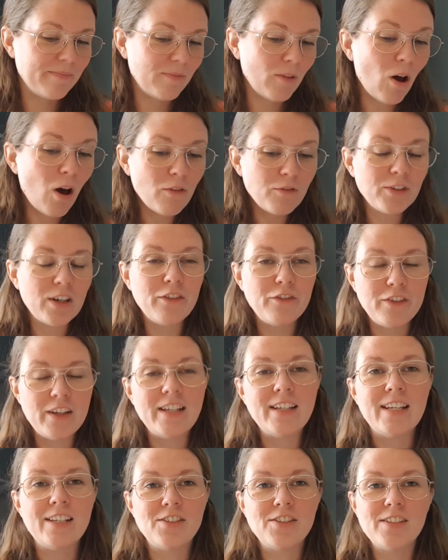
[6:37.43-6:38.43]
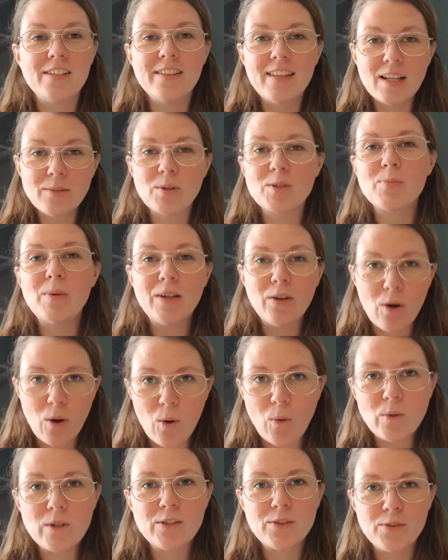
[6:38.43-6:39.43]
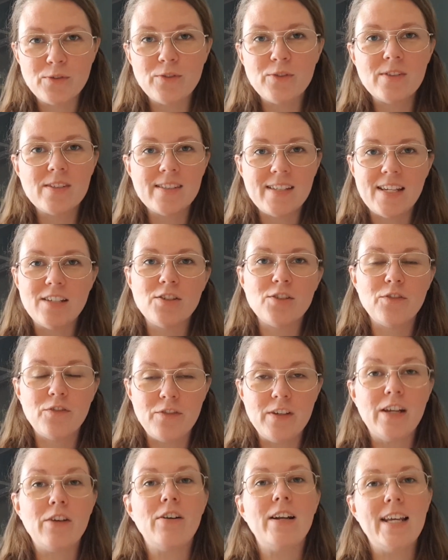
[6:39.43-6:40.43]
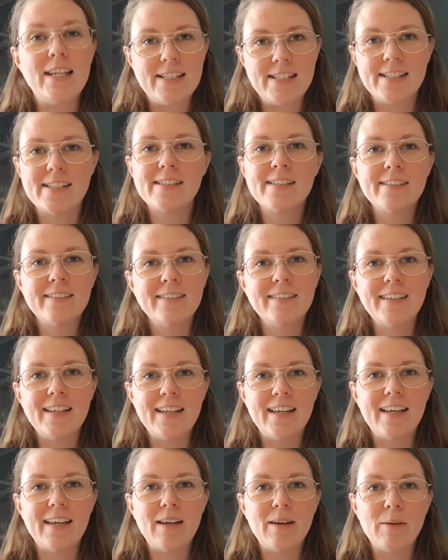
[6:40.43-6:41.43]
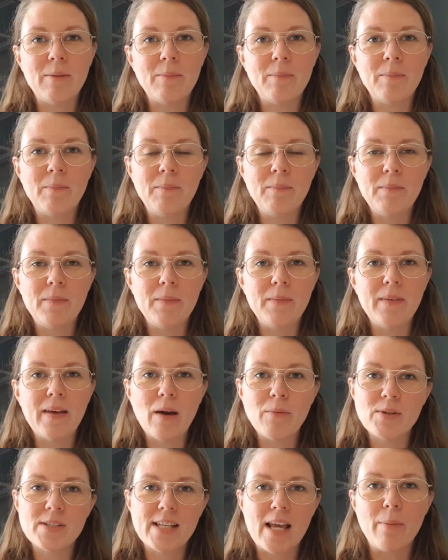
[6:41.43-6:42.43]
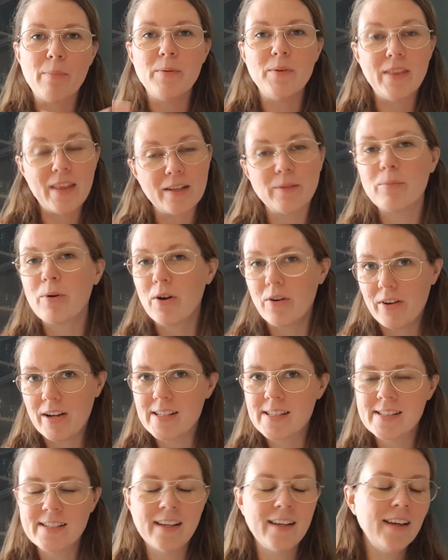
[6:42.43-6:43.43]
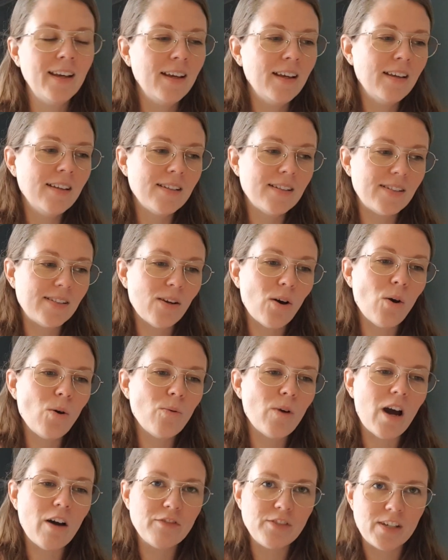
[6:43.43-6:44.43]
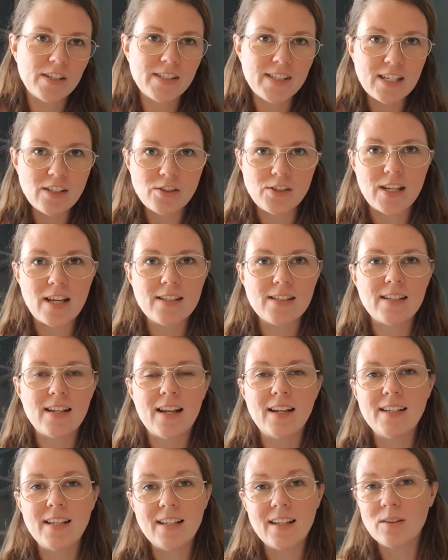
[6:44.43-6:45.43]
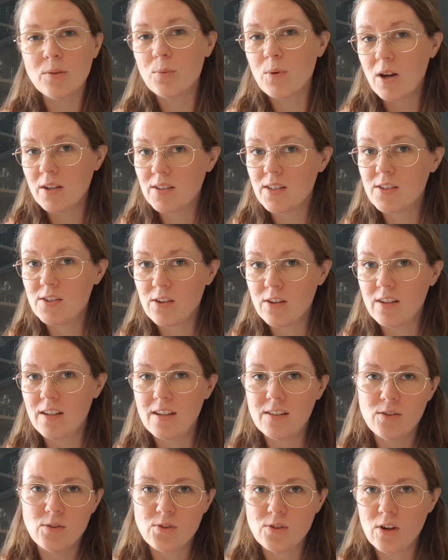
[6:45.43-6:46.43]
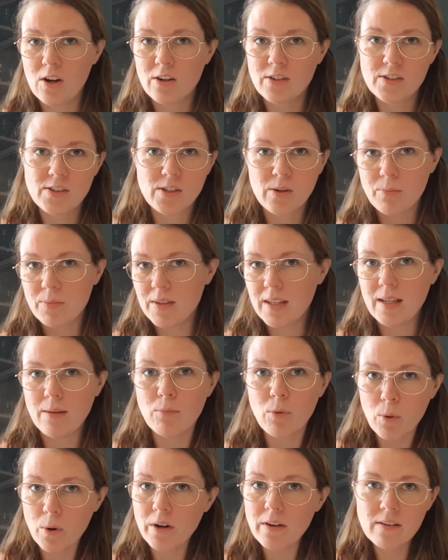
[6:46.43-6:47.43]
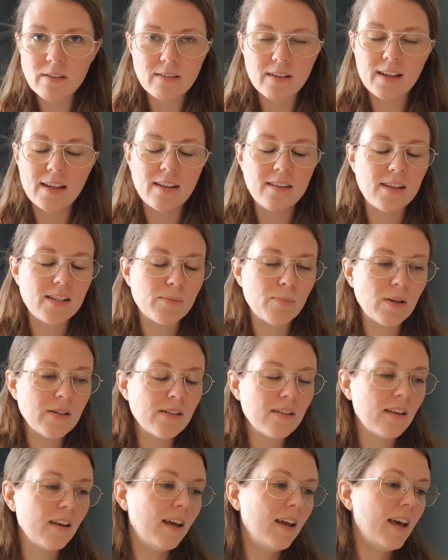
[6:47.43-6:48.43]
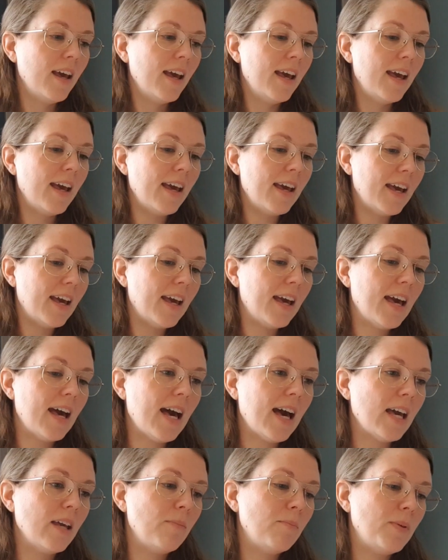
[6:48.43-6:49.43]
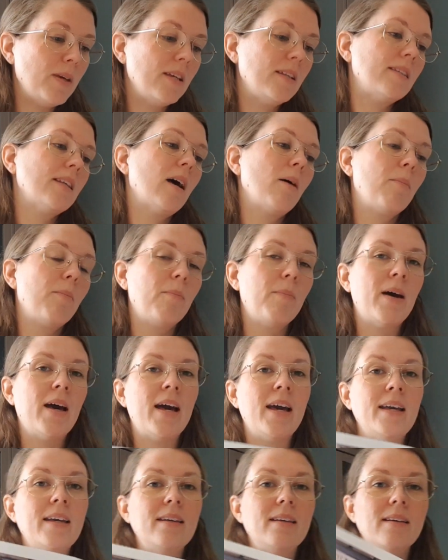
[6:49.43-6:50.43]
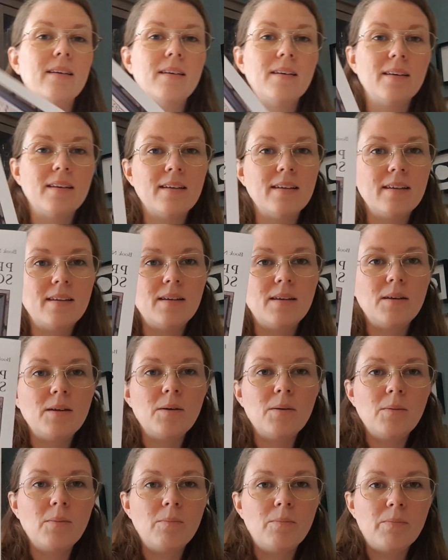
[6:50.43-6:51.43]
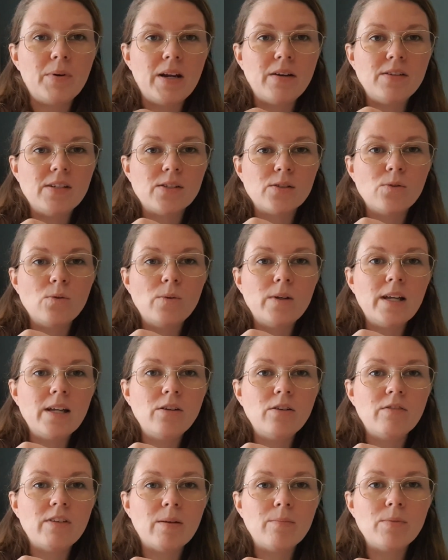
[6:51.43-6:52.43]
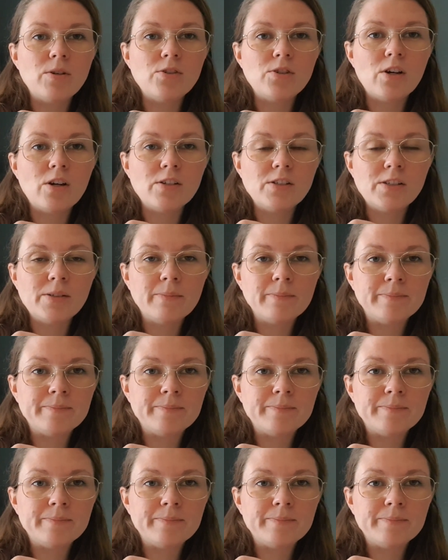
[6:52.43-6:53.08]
After I finished, that was my goal, to stitch fearless. I was happy with that progress. So after I stitched that and I didn't want to start something more this month, I picked up my Prairie School November shot,